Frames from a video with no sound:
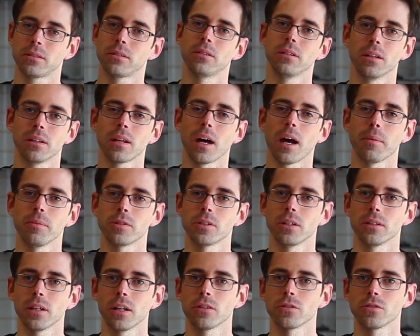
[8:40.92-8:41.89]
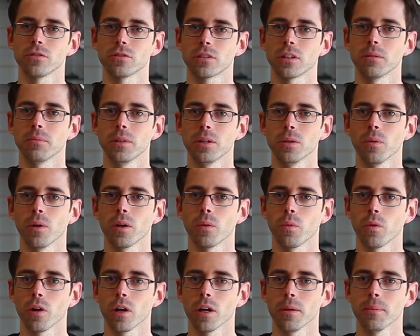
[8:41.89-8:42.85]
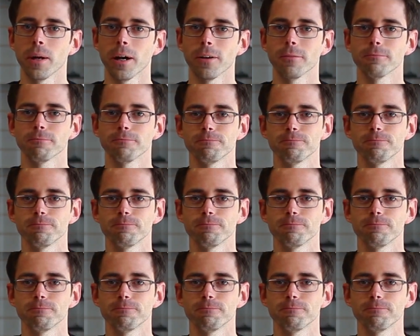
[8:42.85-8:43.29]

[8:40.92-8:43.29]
The timing chain tensioner is going to be the one to worry about.